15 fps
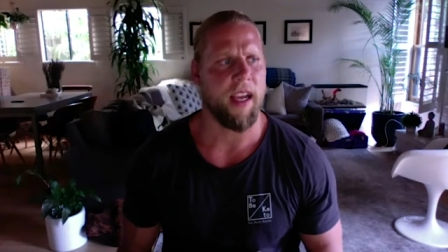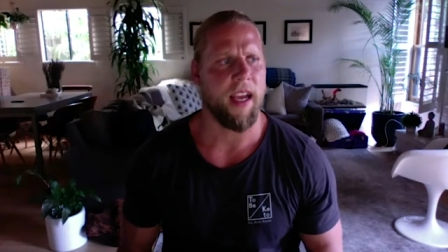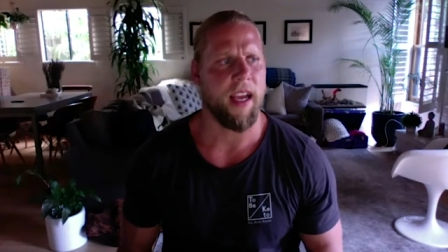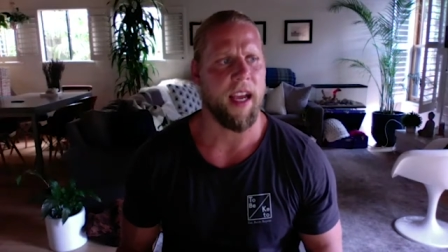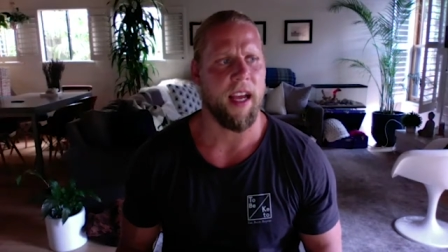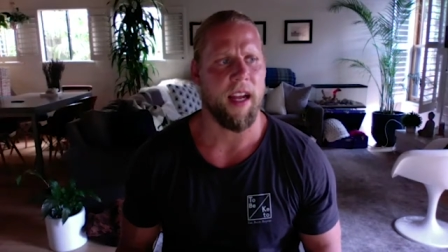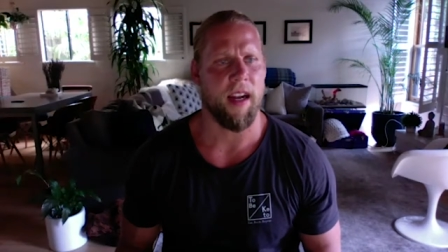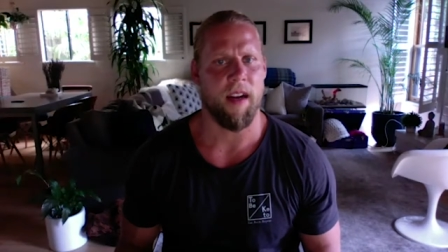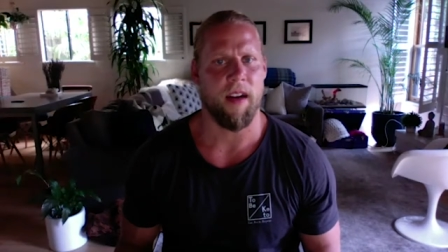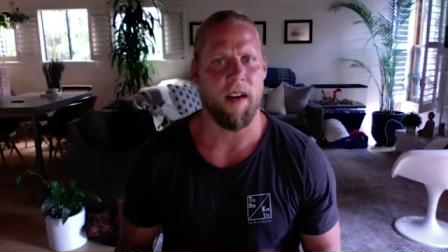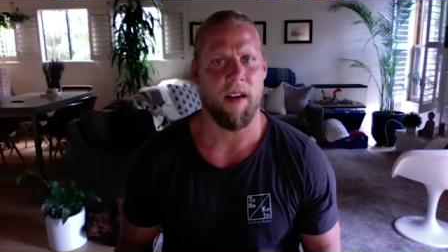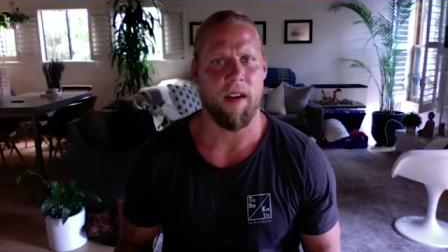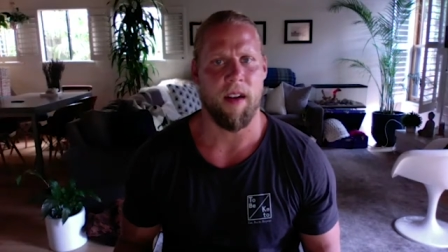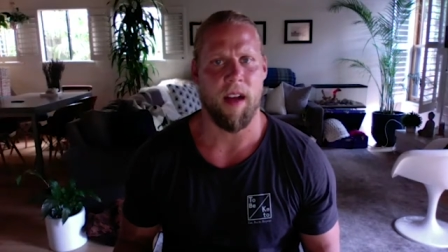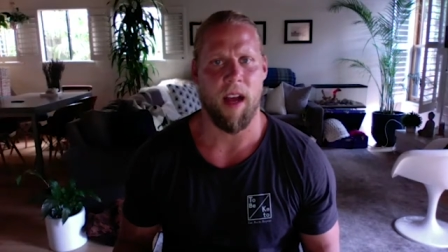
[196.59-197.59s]

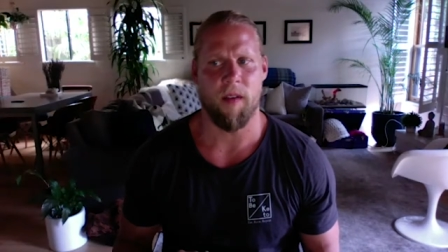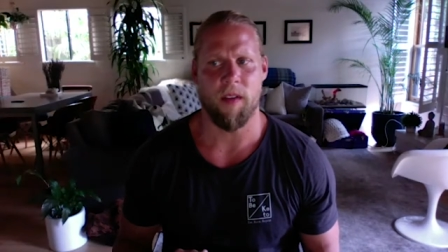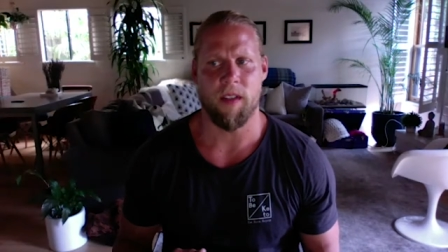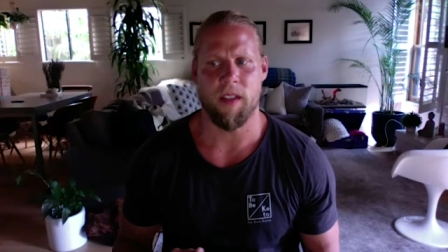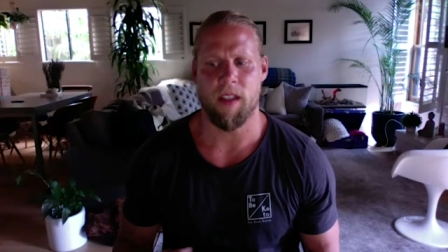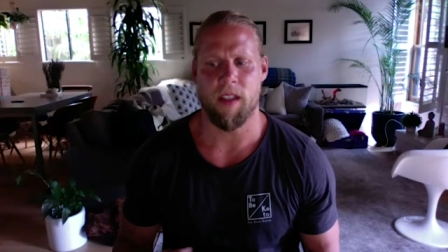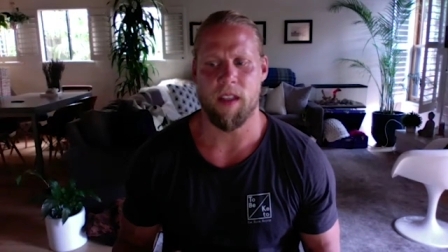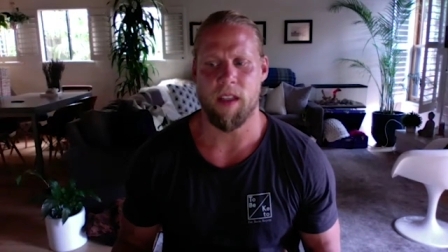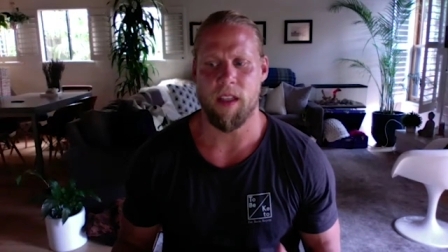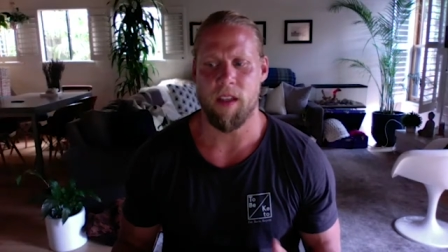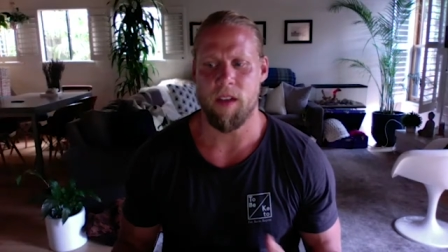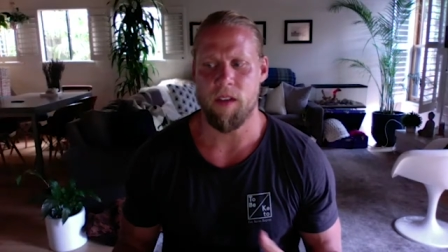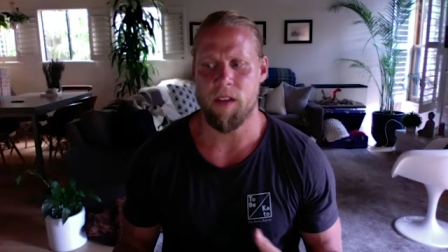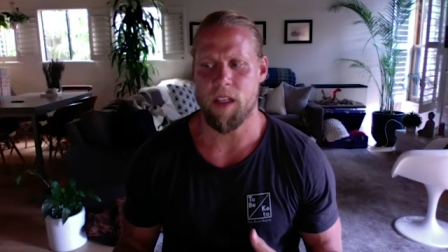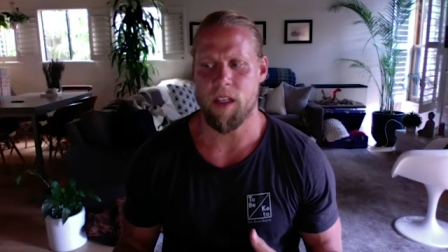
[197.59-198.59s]
And I was
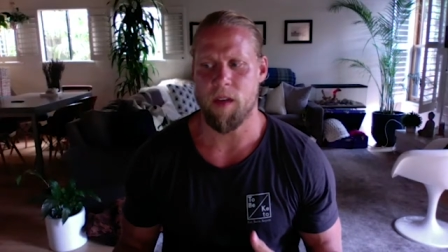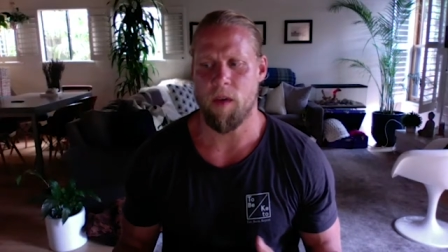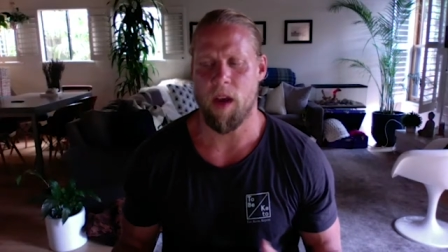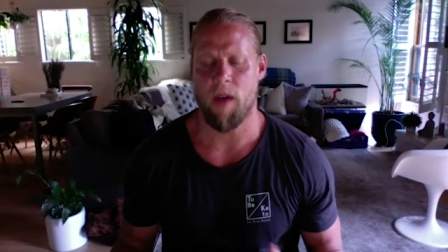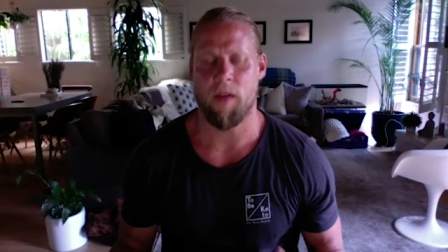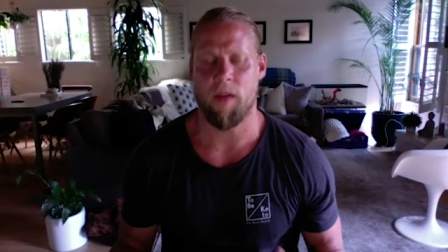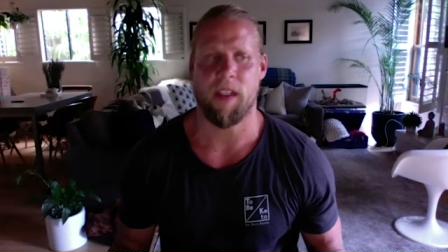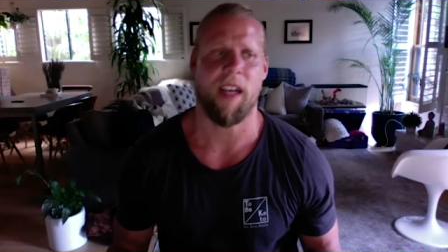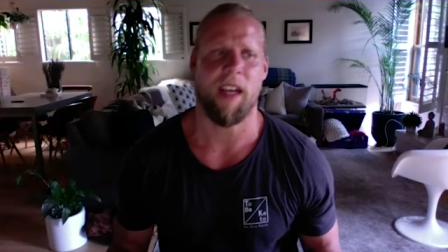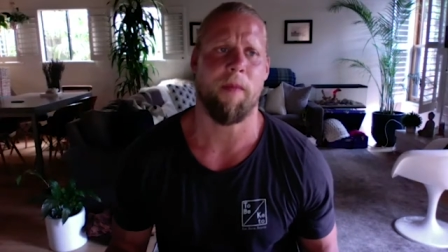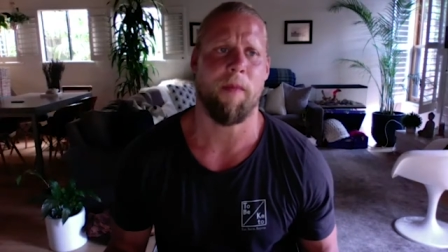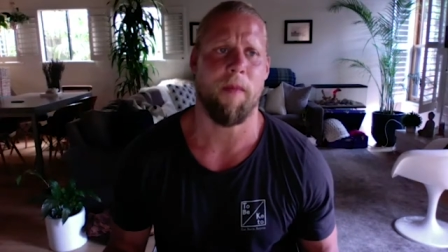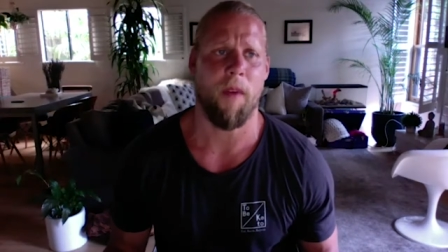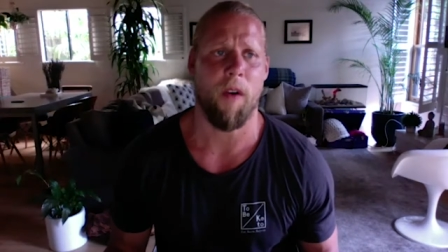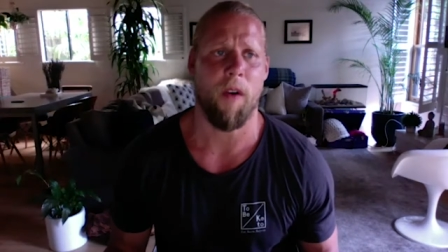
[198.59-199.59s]
losing, I was like
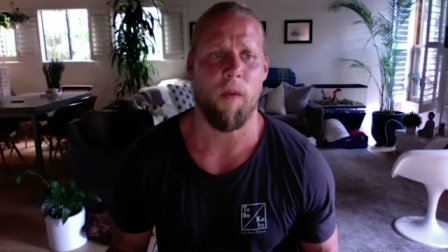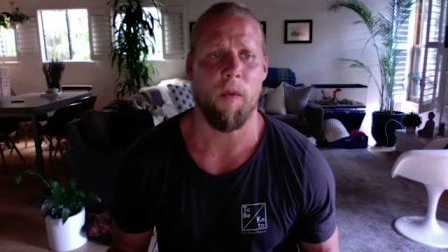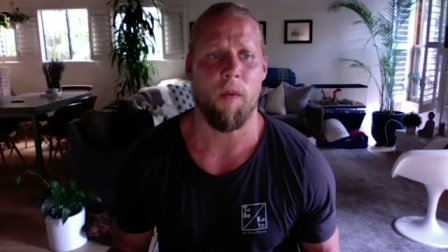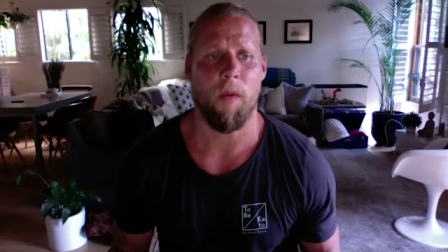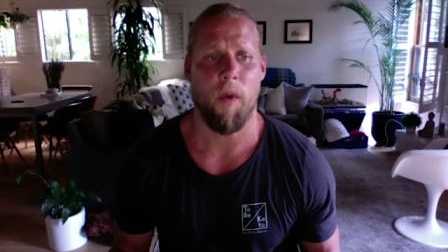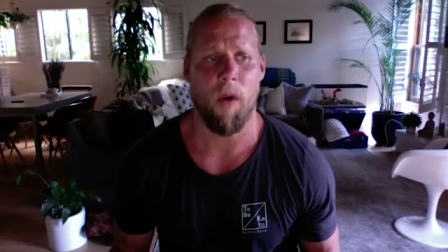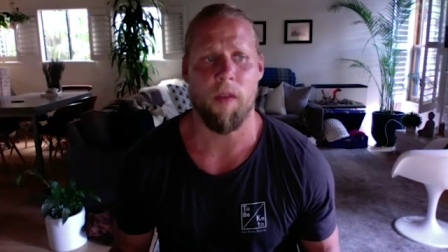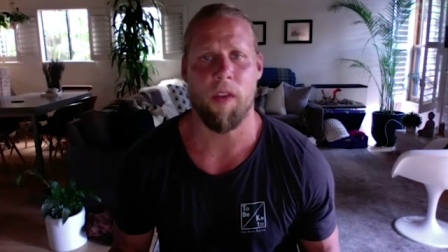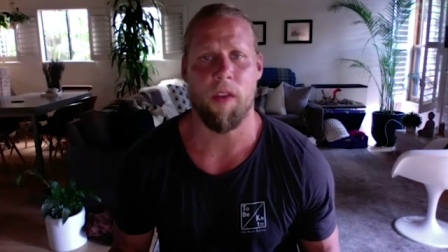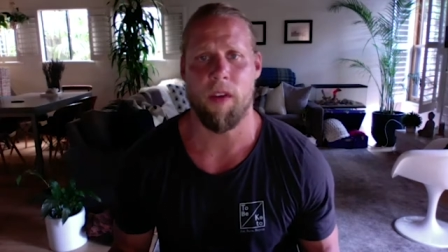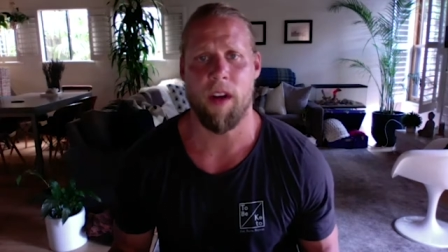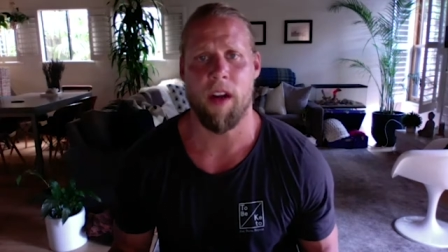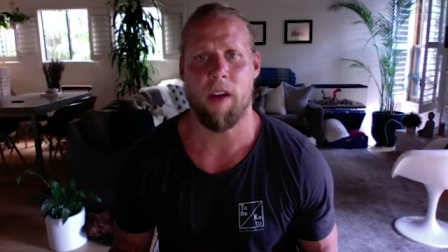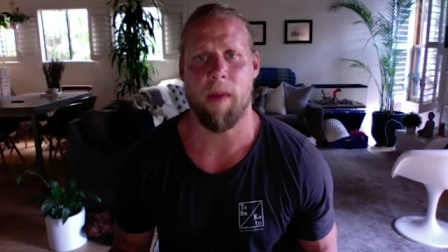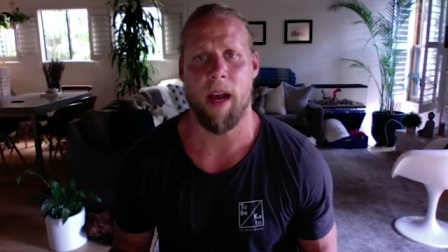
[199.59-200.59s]
over
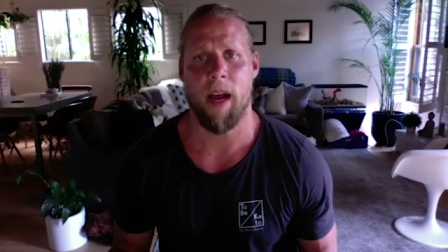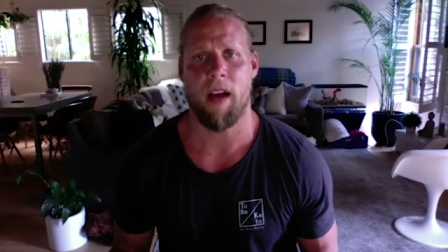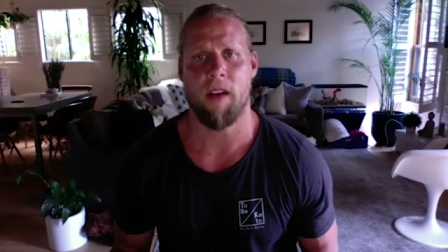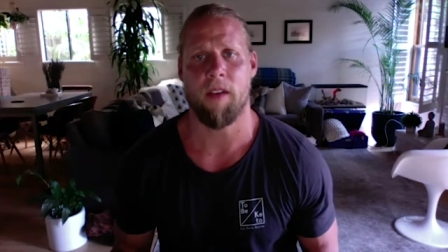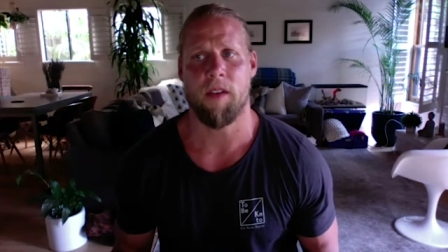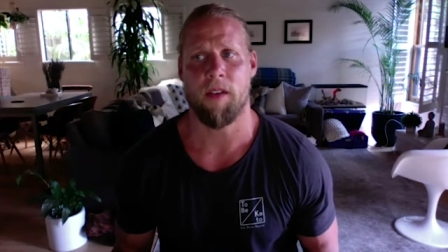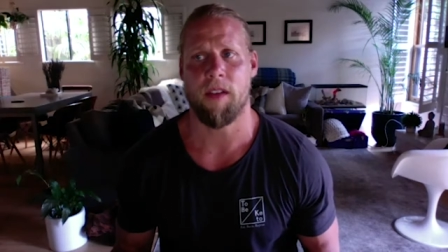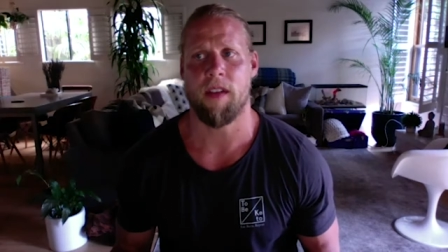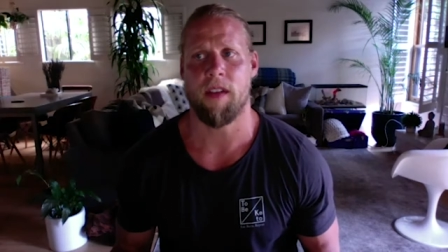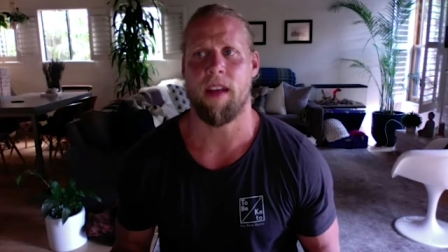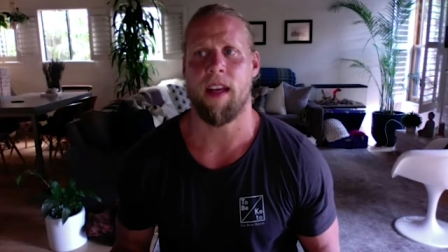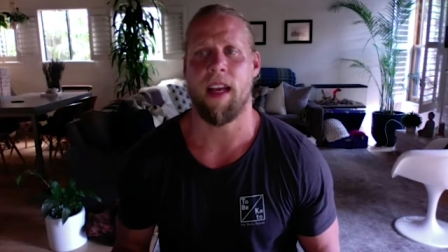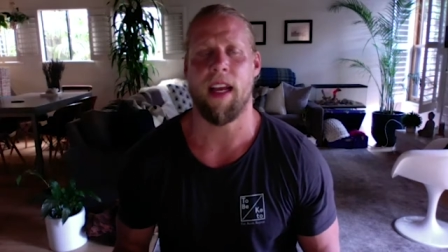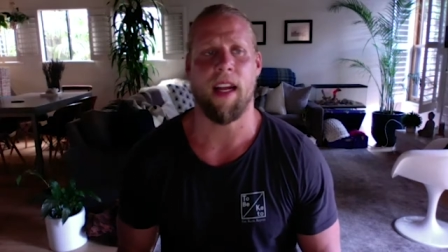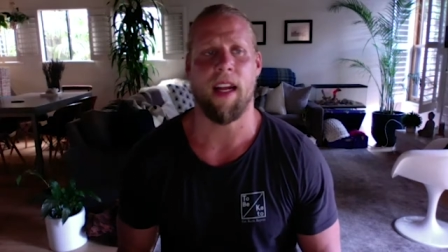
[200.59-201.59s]
300 pounds.
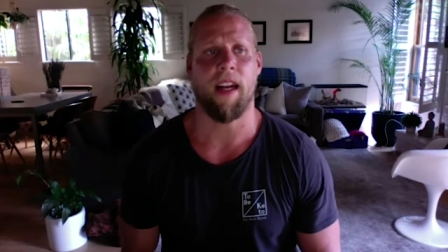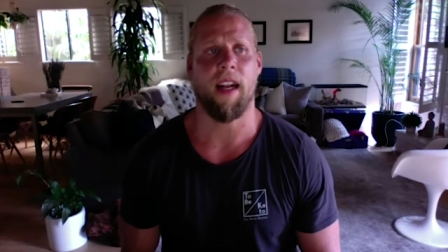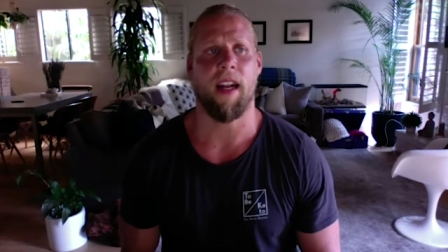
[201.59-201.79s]
And